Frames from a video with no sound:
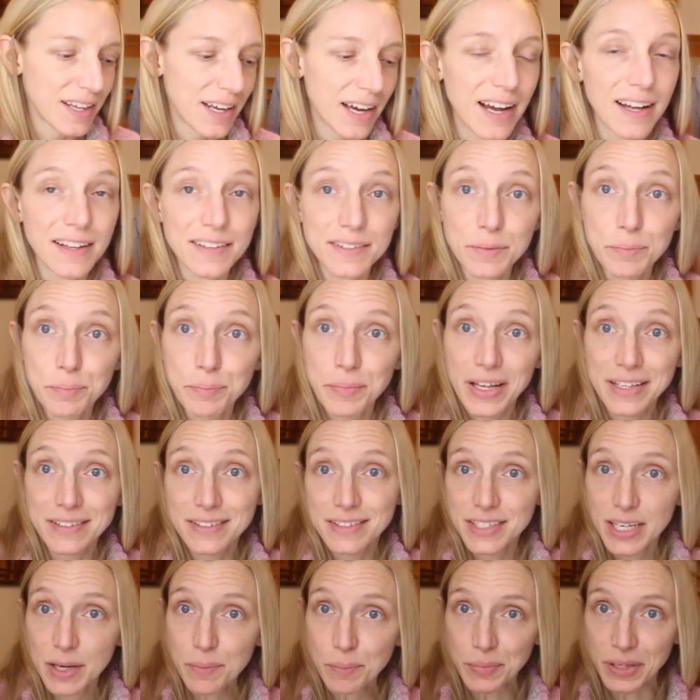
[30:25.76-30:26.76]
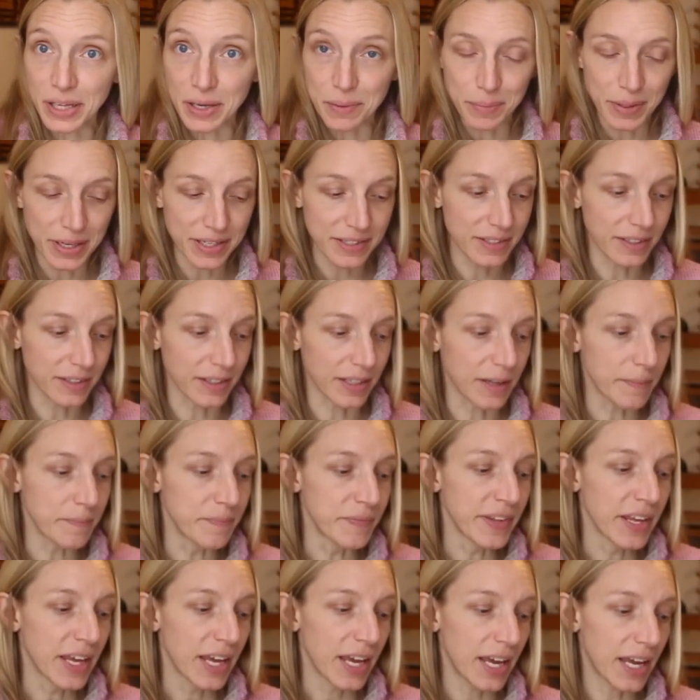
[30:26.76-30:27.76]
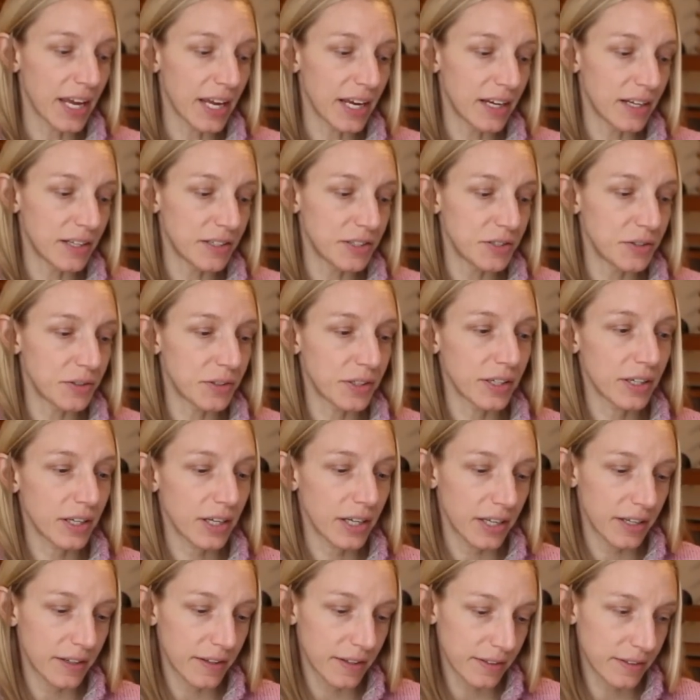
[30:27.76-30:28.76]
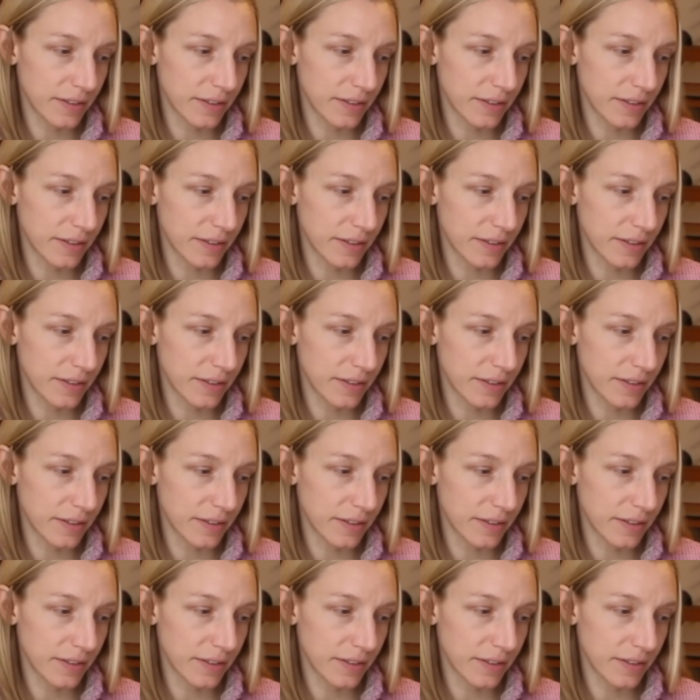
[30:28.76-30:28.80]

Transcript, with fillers: as a, as a template, basically. And you can kind of,